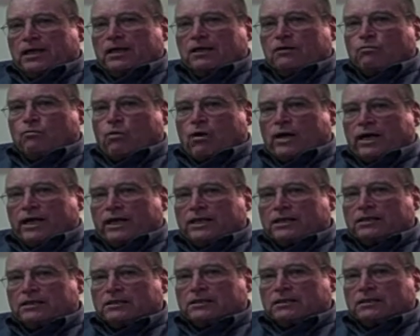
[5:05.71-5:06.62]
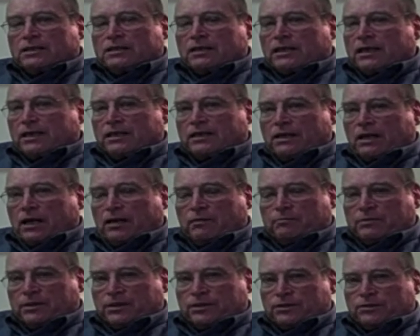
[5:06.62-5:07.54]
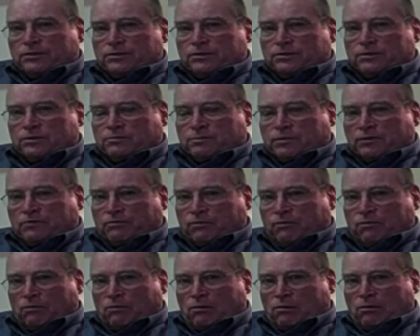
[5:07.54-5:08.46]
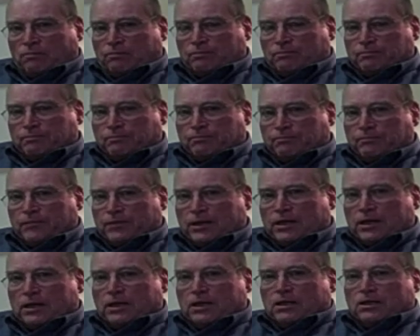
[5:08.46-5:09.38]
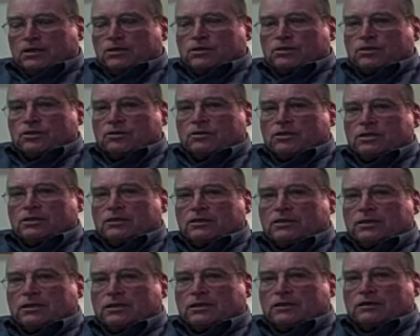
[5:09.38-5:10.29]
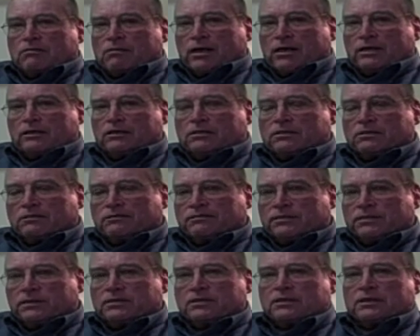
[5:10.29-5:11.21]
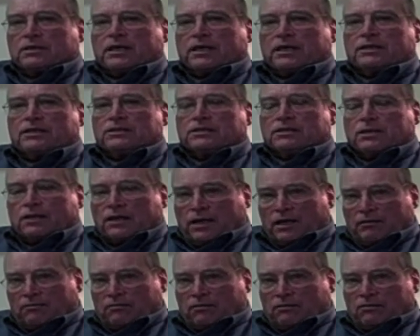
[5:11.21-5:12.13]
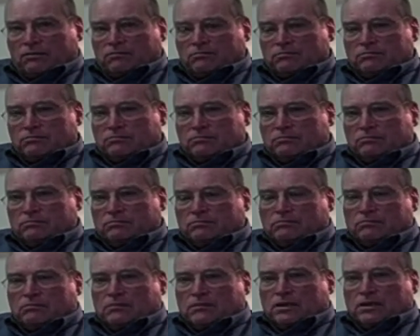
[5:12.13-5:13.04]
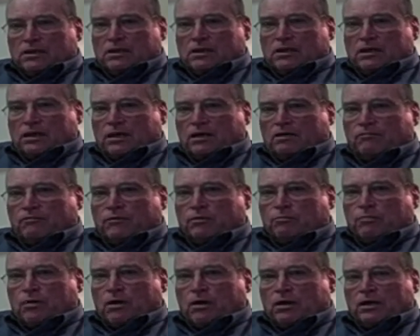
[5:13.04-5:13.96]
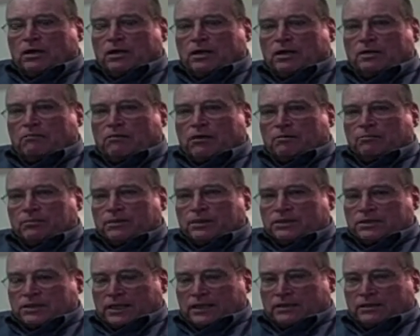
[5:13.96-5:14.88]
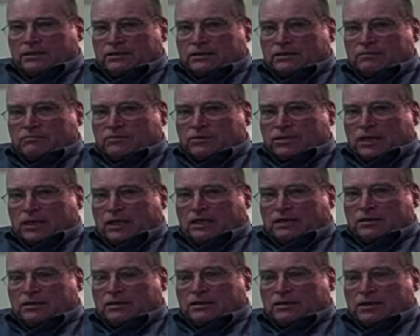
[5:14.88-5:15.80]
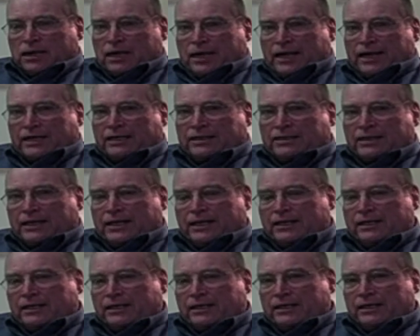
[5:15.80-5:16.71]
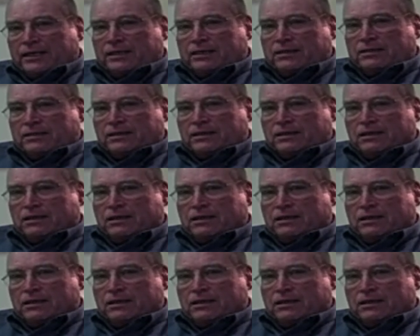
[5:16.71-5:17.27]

in ways that had not been used before, so that the greater sophistication level of the bargaining representatives under Act 88,